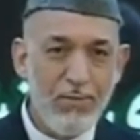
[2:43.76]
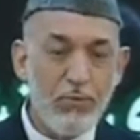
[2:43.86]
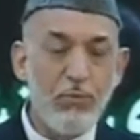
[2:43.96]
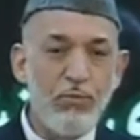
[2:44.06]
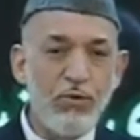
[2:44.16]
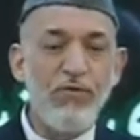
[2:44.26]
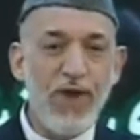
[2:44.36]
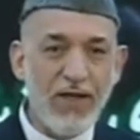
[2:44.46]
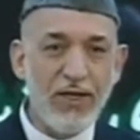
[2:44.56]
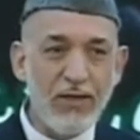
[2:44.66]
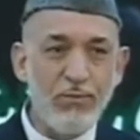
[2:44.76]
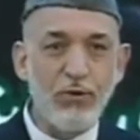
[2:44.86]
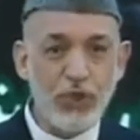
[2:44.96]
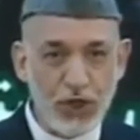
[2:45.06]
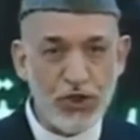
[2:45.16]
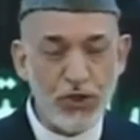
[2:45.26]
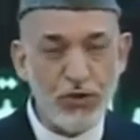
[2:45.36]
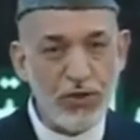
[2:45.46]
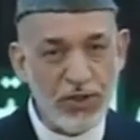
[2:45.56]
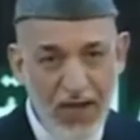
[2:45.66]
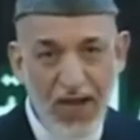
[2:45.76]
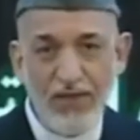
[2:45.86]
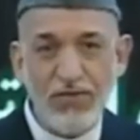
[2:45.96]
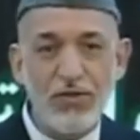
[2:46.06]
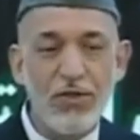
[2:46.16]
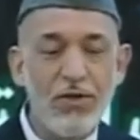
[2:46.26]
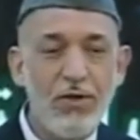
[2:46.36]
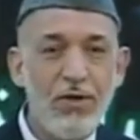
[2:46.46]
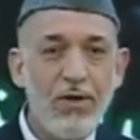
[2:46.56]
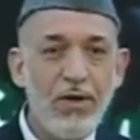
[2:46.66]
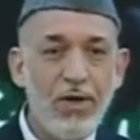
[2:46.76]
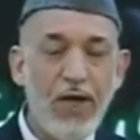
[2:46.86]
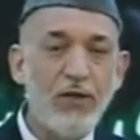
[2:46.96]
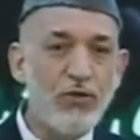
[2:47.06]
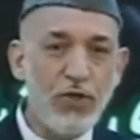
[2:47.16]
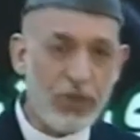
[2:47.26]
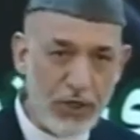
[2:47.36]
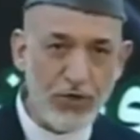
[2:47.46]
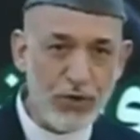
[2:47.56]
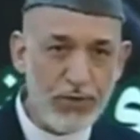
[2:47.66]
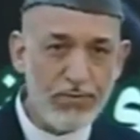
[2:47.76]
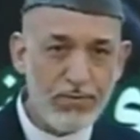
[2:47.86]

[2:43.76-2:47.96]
pr providing protection to their lives and to their country.